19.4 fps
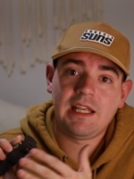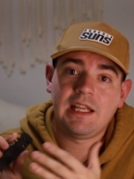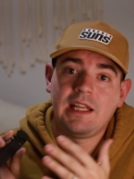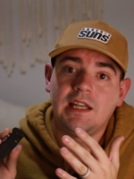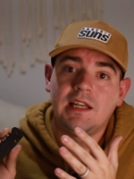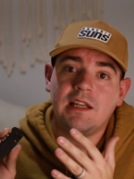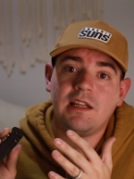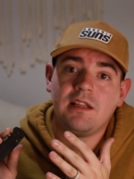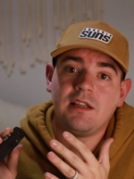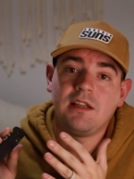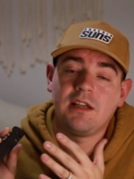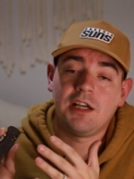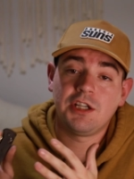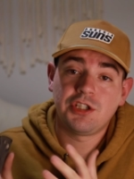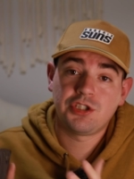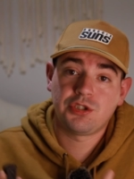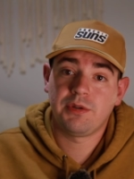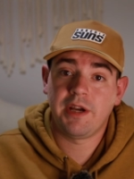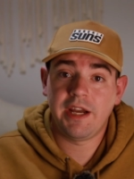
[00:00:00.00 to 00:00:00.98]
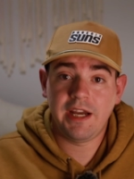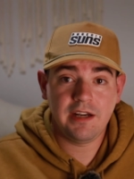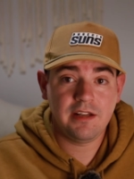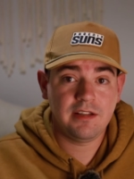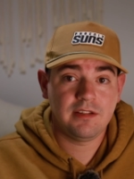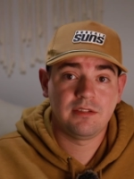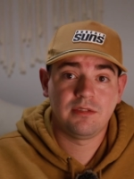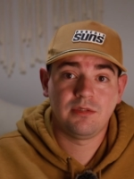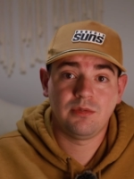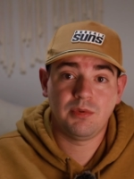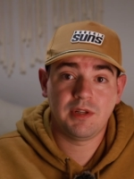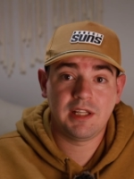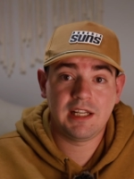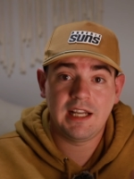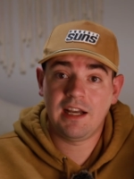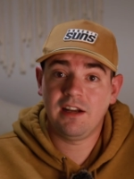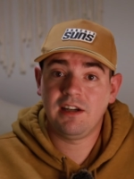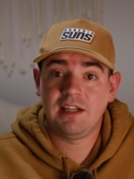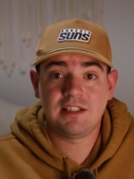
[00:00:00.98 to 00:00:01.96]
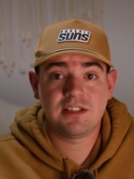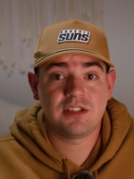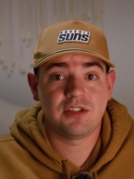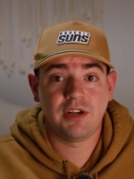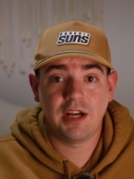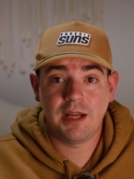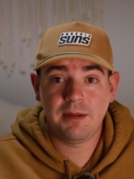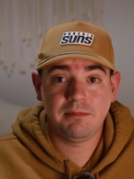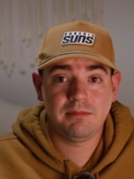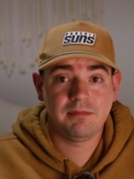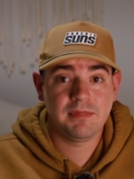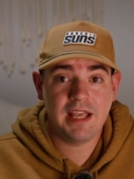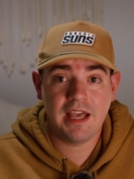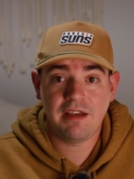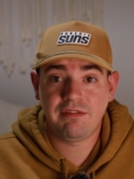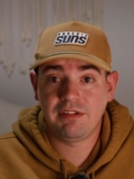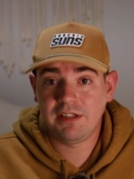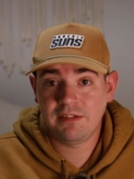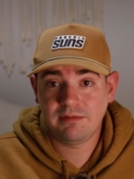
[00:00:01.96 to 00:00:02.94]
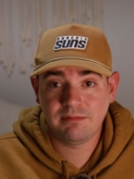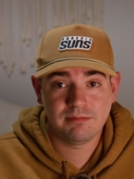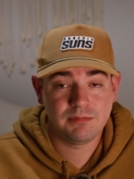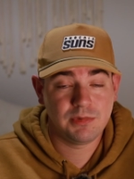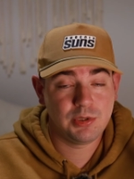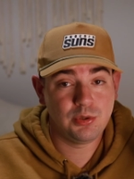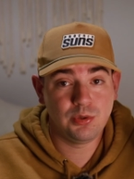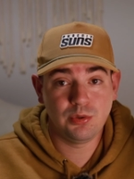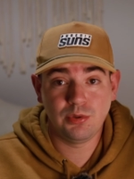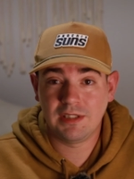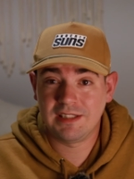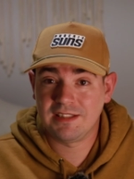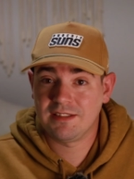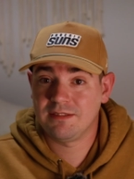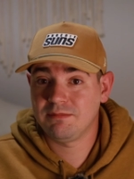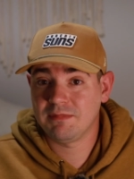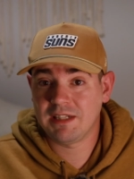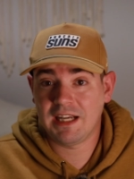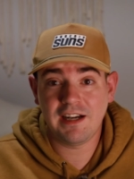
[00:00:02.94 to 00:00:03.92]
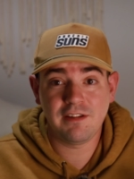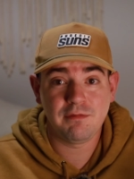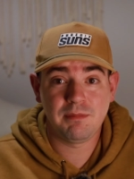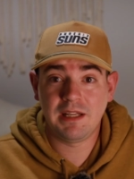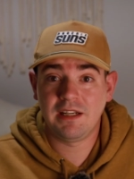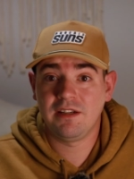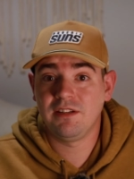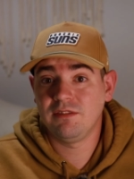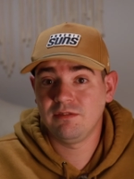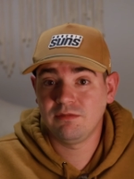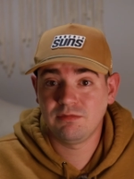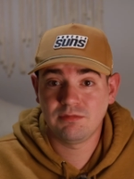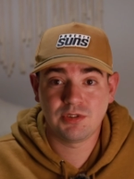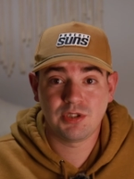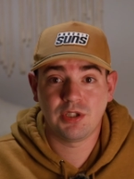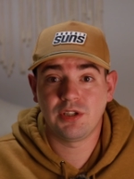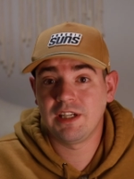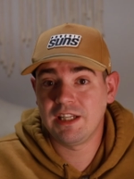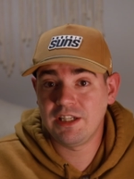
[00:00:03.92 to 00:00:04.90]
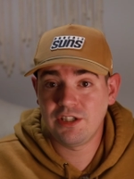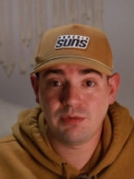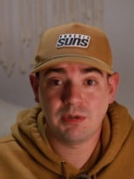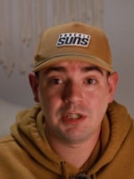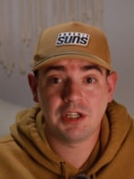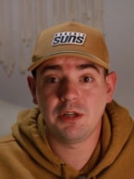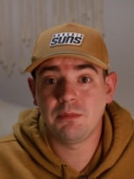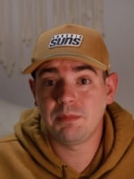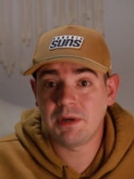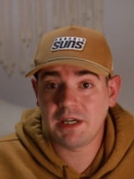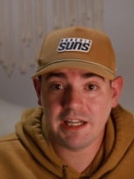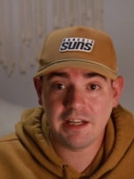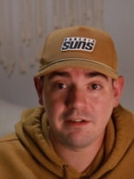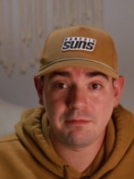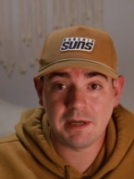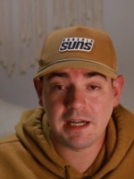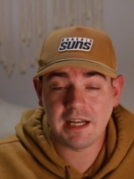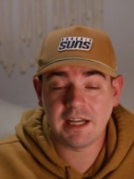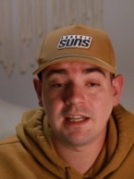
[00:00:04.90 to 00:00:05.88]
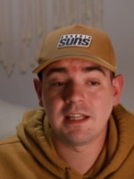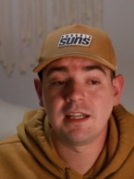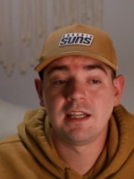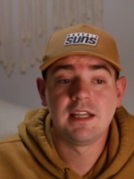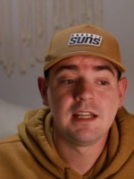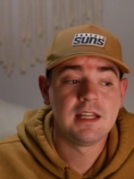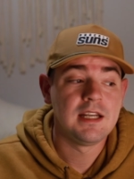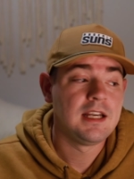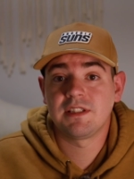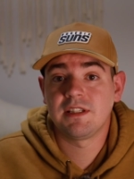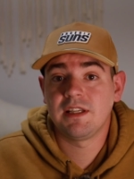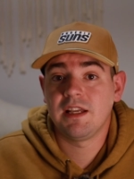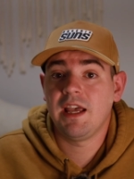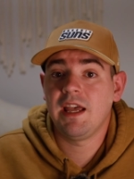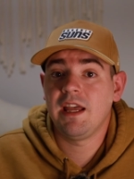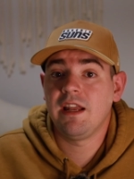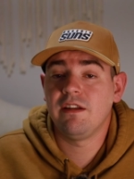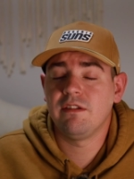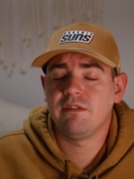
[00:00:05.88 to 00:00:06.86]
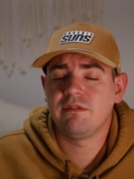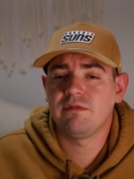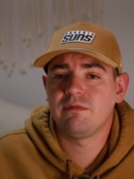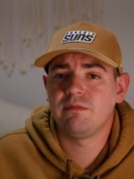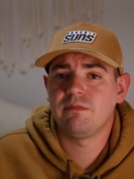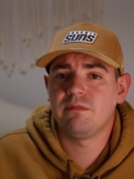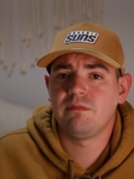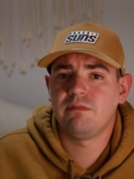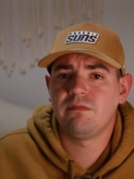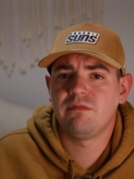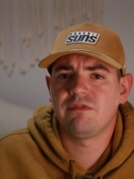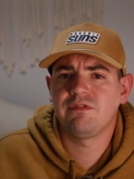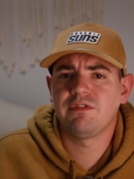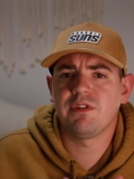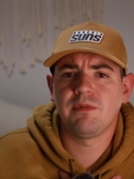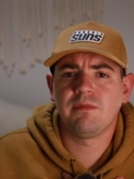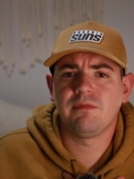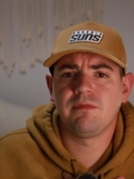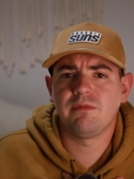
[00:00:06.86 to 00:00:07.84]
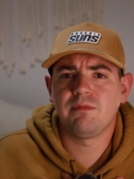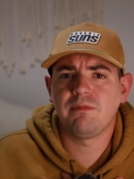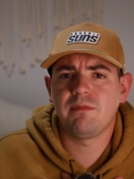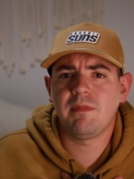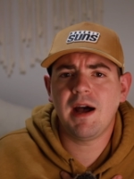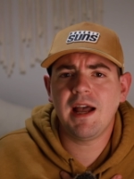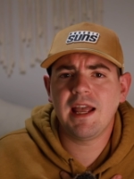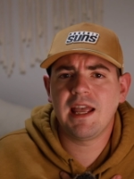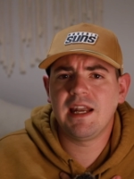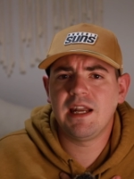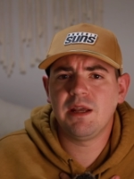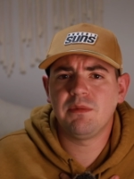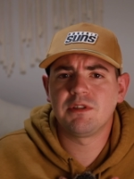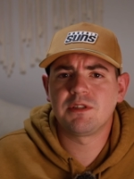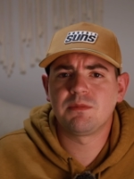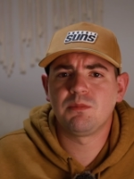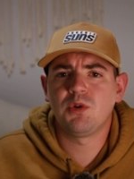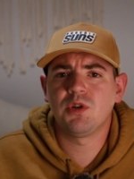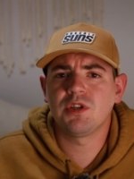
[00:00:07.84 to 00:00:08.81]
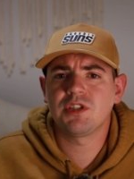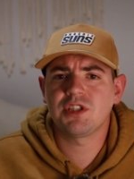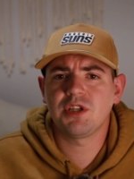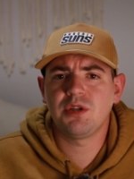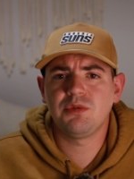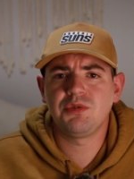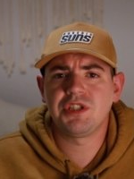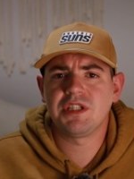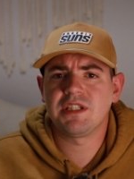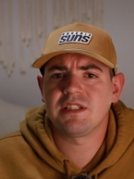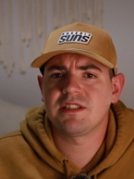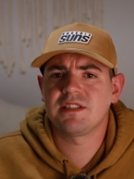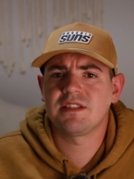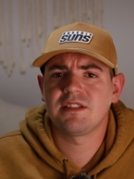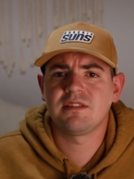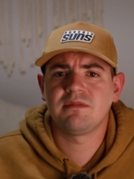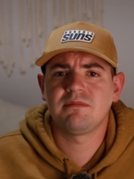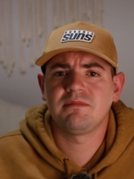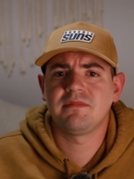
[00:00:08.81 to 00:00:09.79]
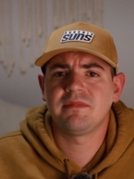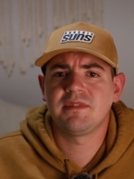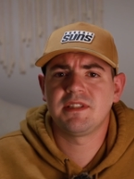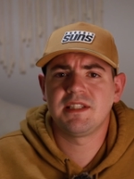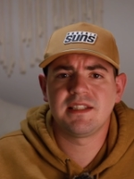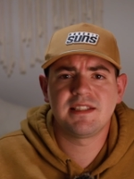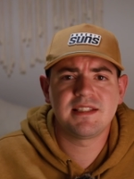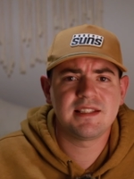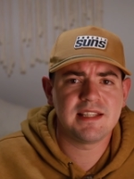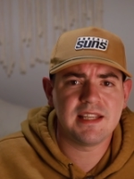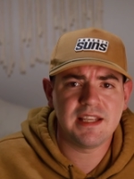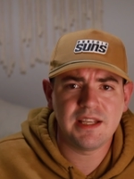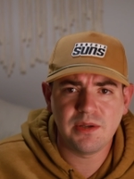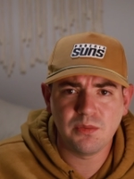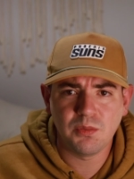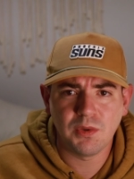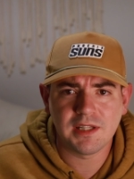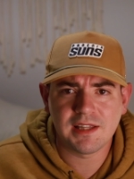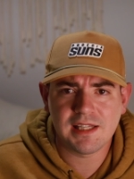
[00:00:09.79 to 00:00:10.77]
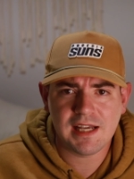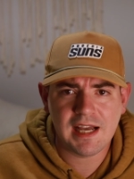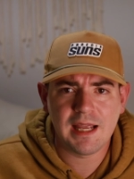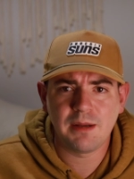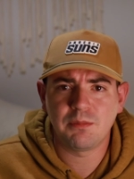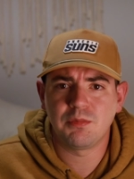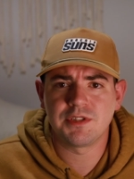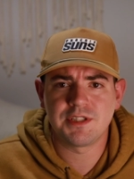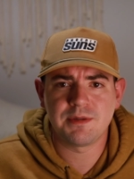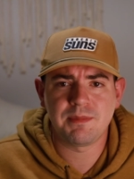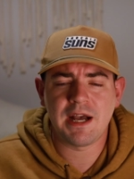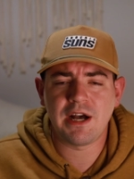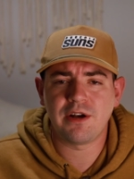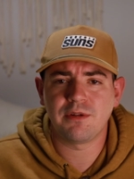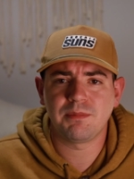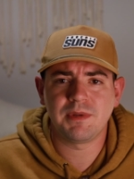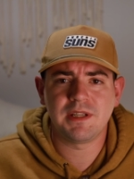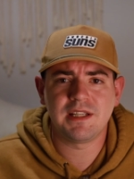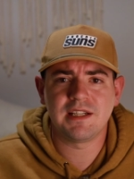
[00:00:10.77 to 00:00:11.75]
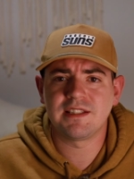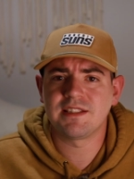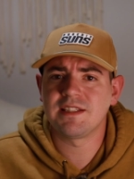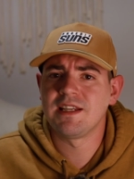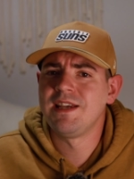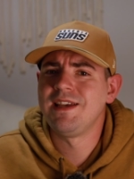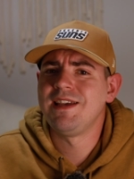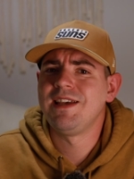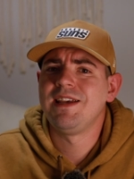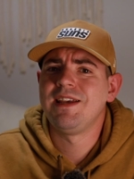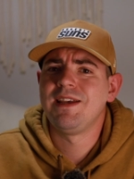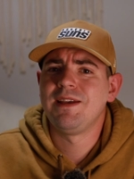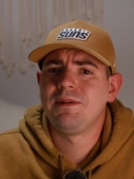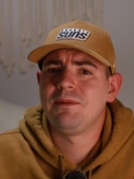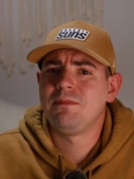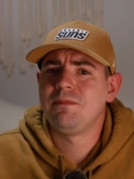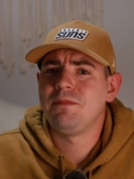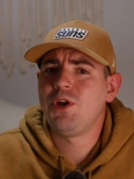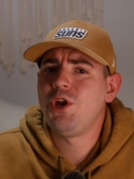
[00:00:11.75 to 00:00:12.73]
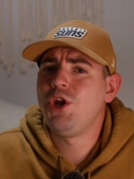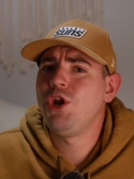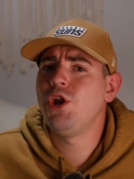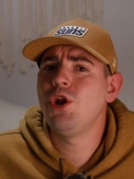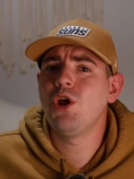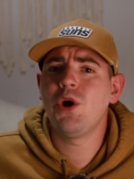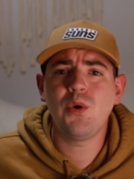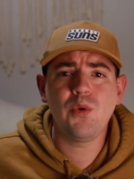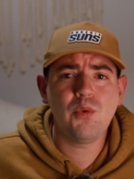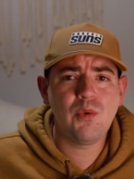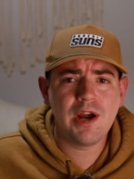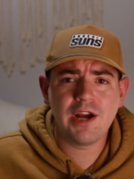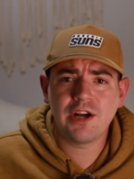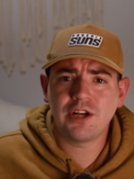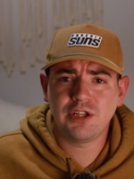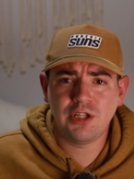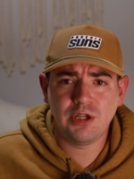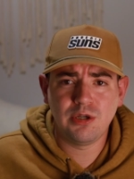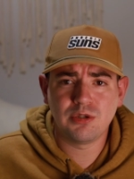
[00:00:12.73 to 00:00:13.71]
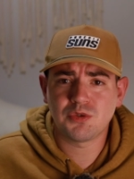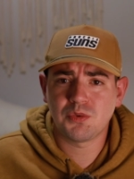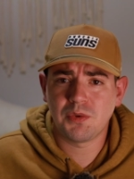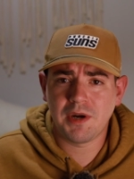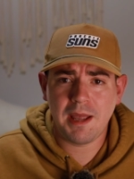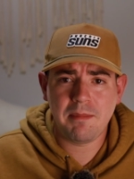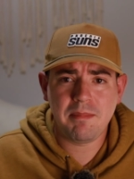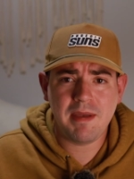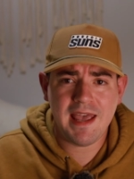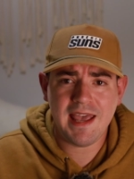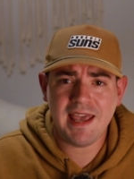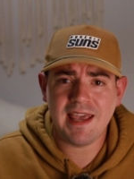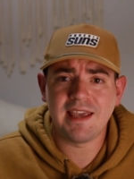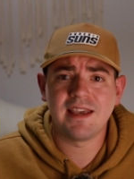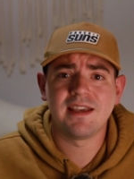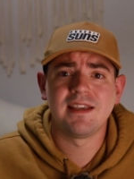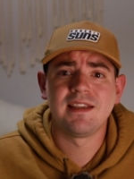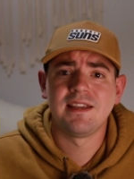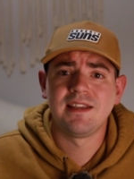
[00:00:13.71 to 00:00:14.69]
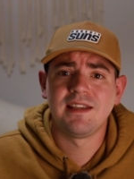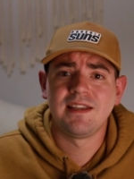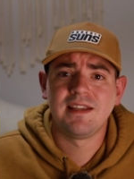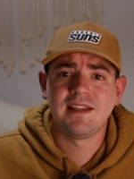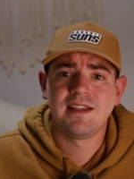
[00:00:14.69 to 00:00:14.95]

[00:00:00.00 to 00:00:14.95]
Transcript: in a trade with a guy on Instagram, Kevin, who has kind of been turned into a good buddy of mine. And from my end, it was more so just to see what the hype was about because nowhere close would I pay